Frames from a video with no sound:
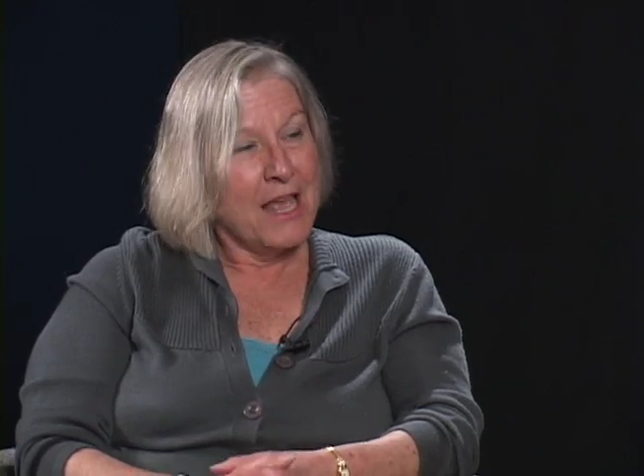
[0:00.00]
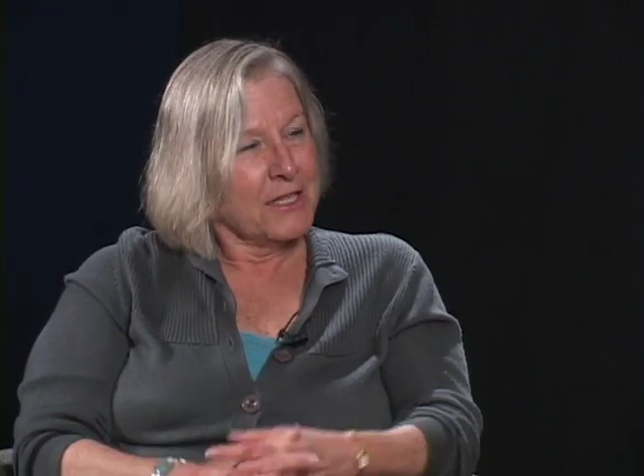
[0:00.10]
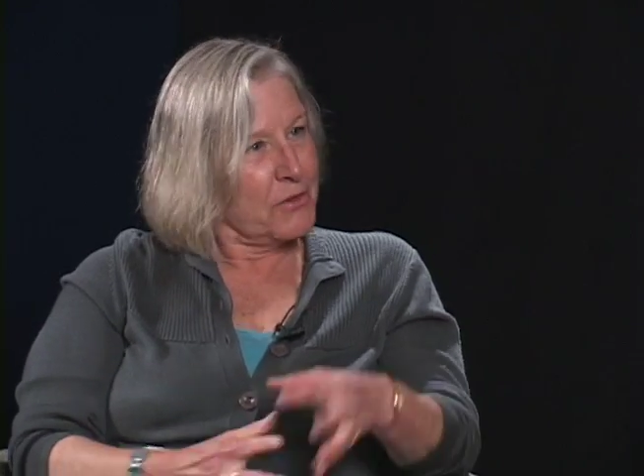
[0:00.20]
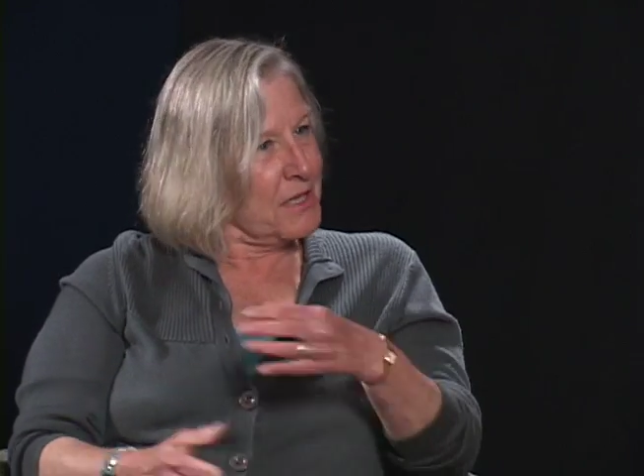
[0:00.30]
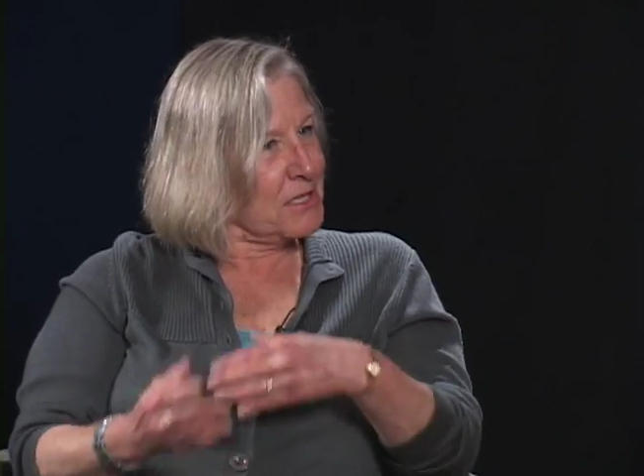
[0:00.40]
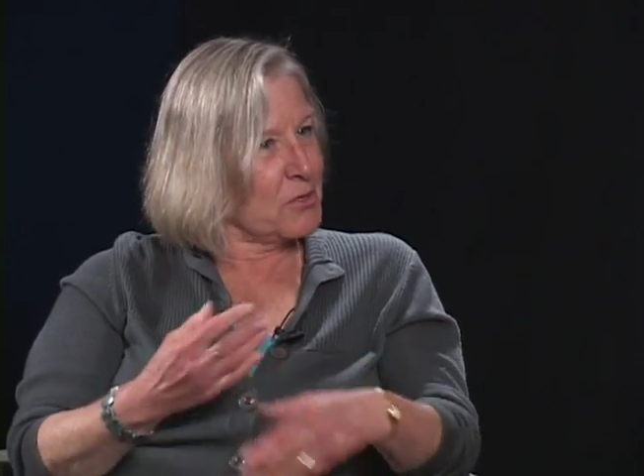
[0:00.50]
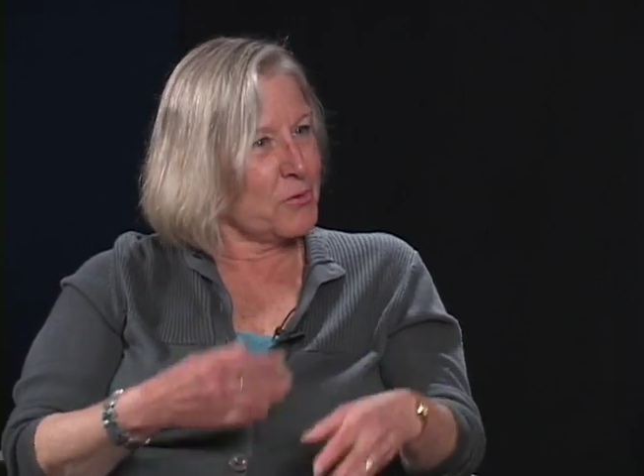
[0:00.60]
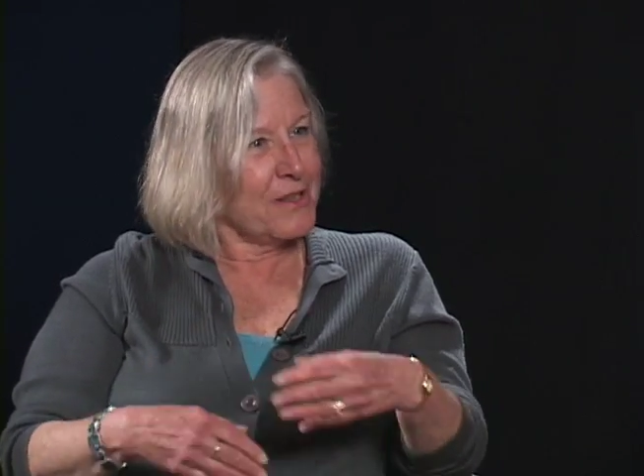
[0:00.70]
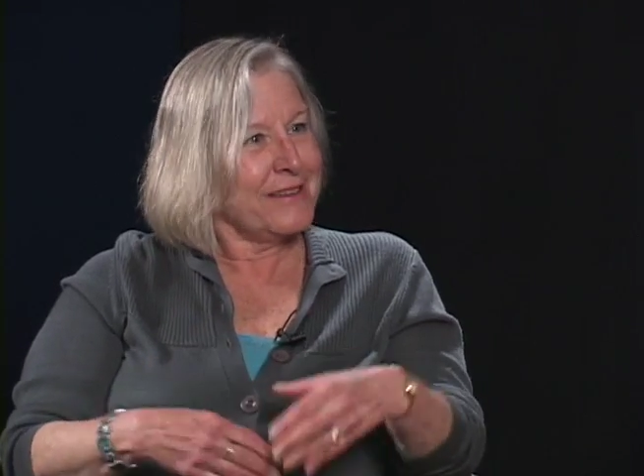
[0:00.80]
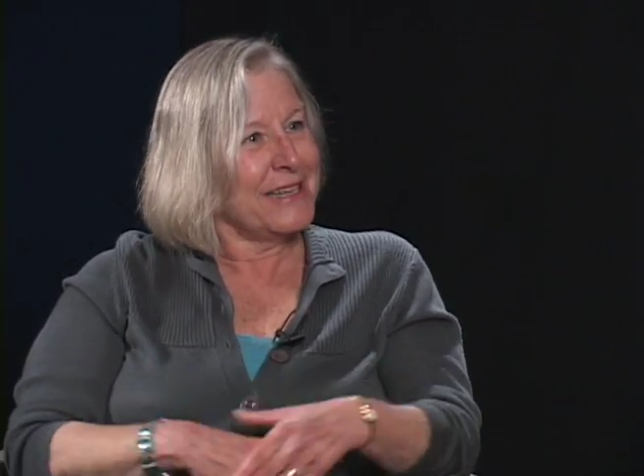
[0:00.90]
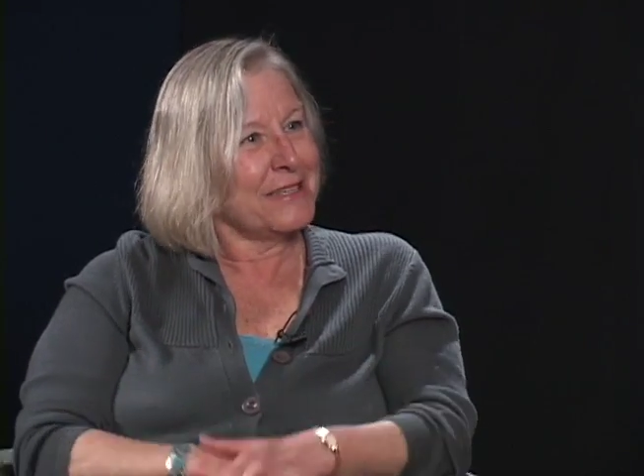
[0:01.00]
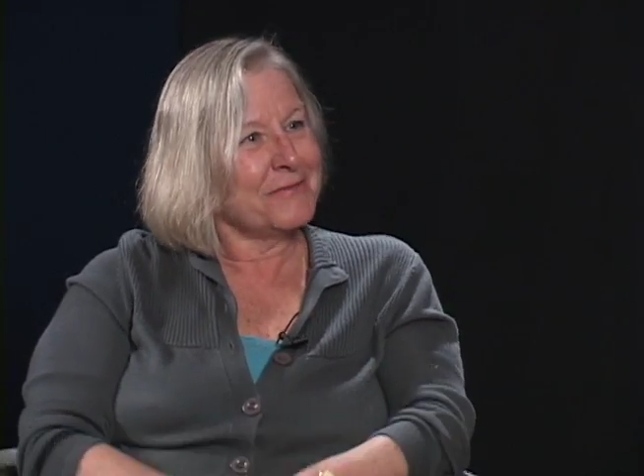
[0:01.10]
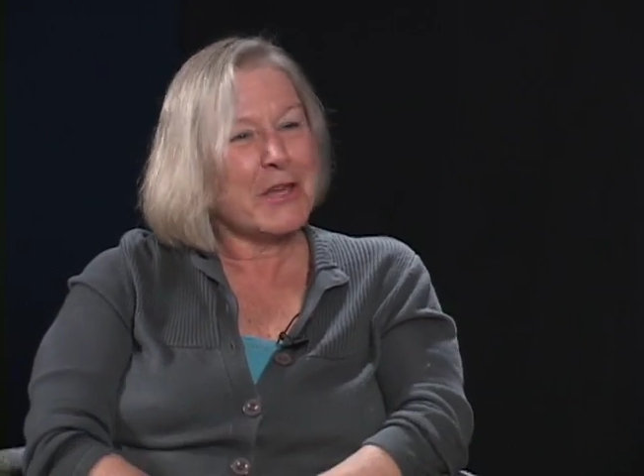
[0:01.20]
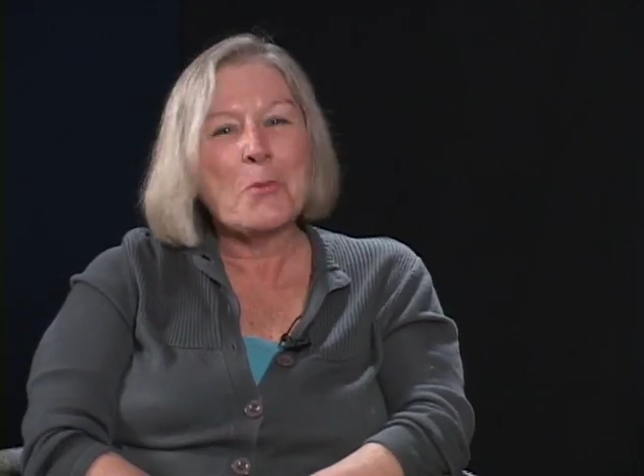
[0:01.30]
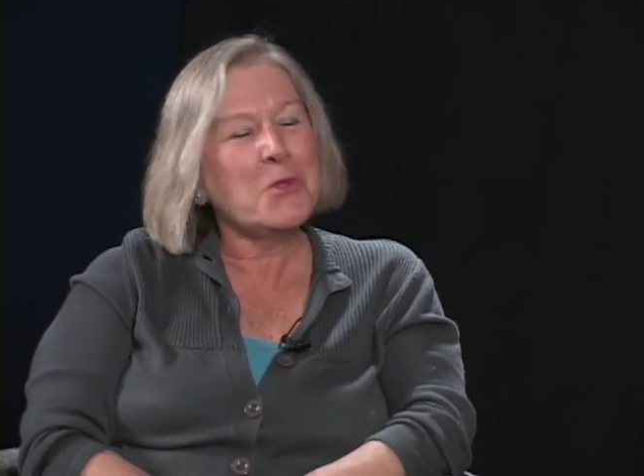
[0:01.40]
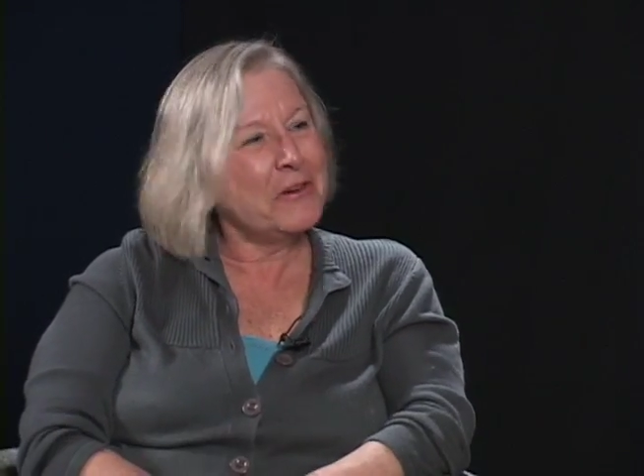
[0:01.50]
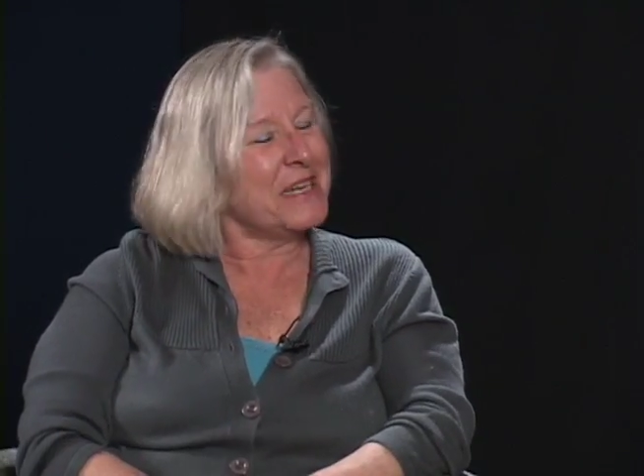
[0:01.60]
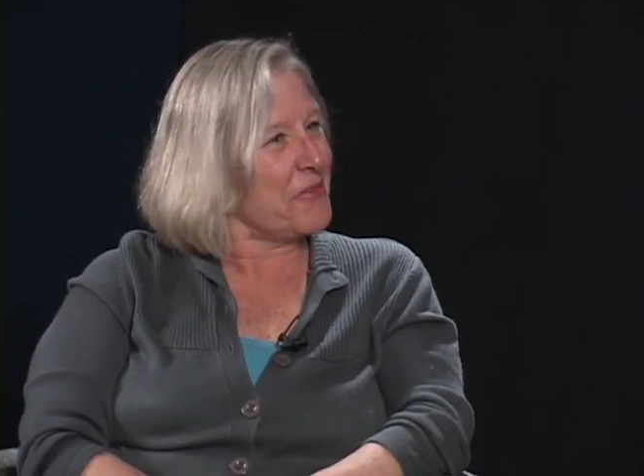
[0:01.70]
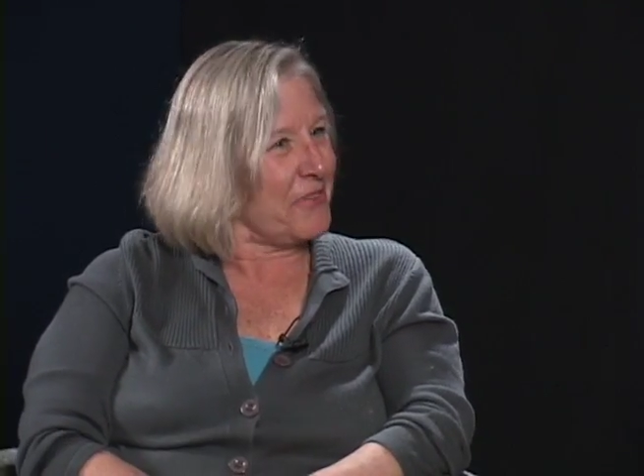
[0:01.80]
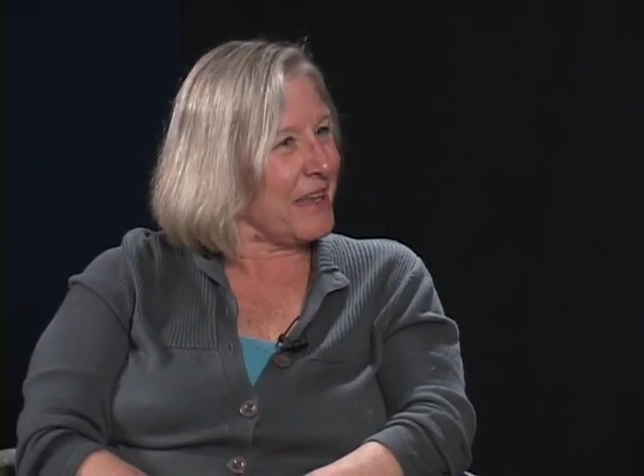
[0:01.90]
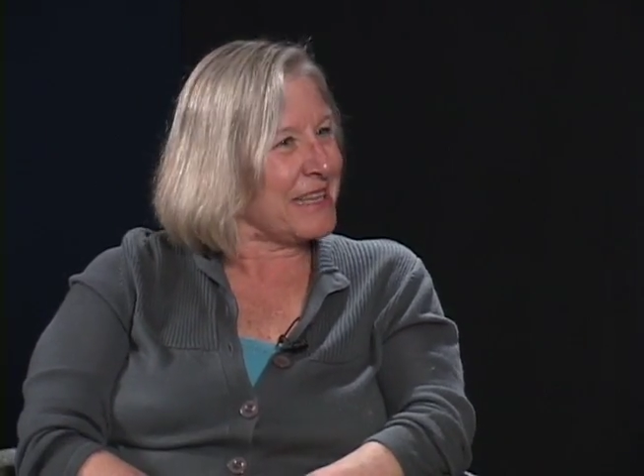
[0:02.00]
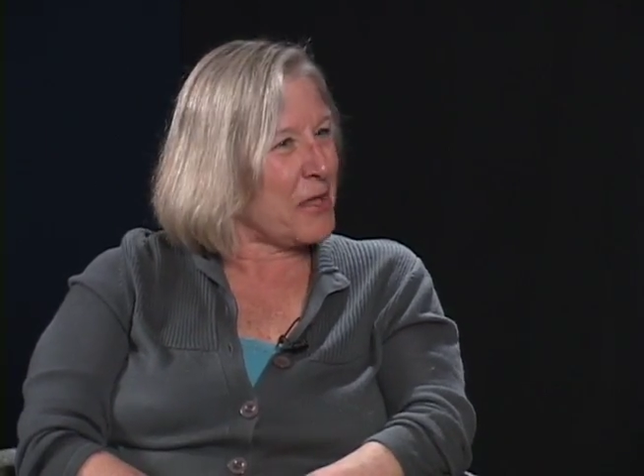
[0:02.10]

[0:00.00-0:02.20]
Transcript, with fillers: So this is really a community event a